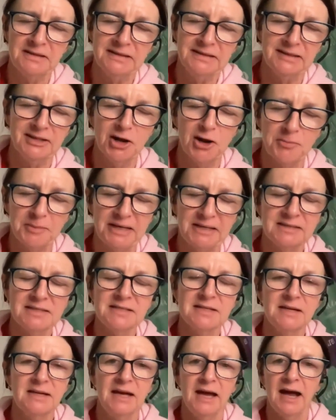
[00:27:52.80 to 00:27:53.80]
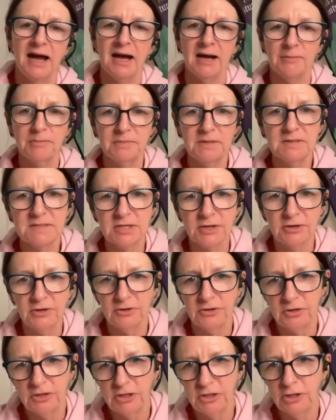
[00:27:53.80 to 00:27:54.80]
comment.
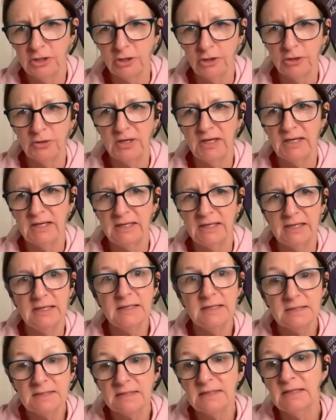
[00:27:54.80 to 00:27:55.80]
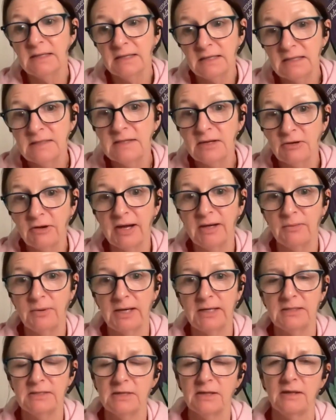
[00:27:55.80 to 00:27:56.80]
So it is a great
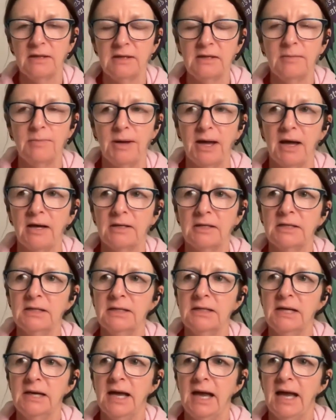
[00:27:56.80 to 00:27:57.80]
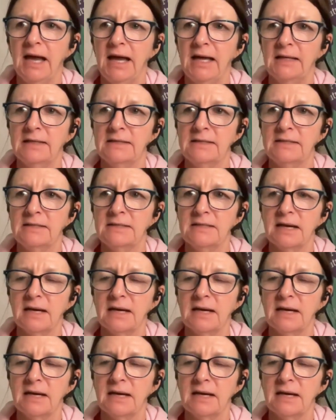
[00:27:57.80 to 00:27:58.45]
way to think about it. And